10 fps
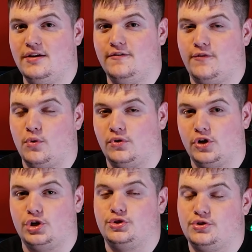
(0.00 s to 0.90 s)
for
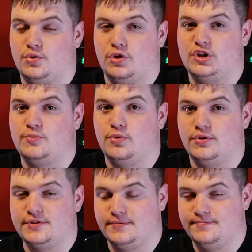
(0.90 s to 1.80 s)
larger storage
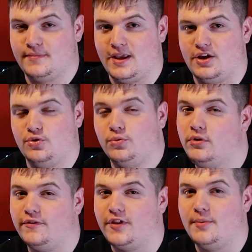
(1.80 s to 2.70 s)
pools. A good rule
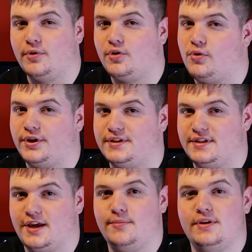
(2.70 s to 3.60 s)
of thumb, according to
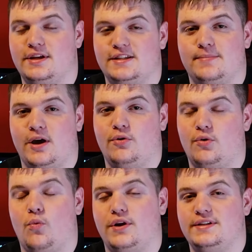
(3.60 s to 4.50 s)
them, is about
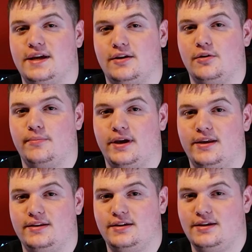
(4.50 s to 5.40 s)
1
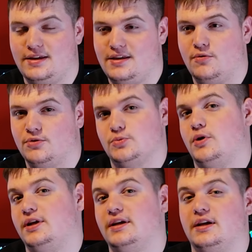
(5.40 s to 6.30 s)
terabyte equals
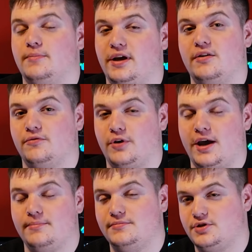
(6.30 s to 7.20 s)
1 gigabyte of
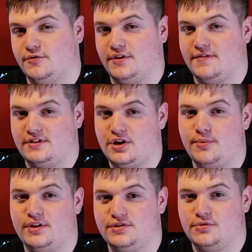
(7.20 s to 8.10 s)
RAM. So if you have a
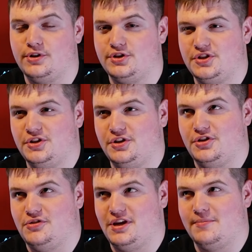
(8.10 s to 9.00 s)
terabyte of storage,
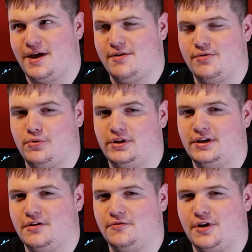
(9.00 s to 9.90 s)
you can get by with 1
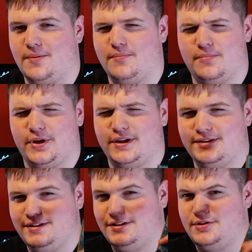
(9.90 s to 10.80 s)
gig of RAM, but
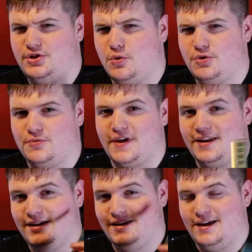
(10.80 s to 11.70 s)
don't do
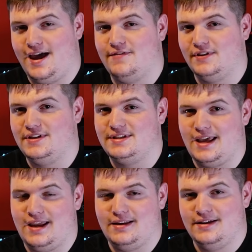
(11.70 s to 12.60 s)
that. Have at least
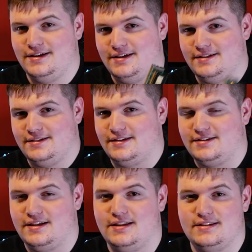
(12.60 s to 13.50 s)
8.
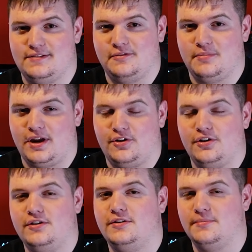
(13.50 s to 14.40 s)
16 is even better,
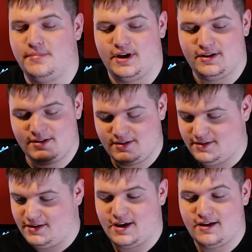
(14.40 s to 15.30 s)
but yeah.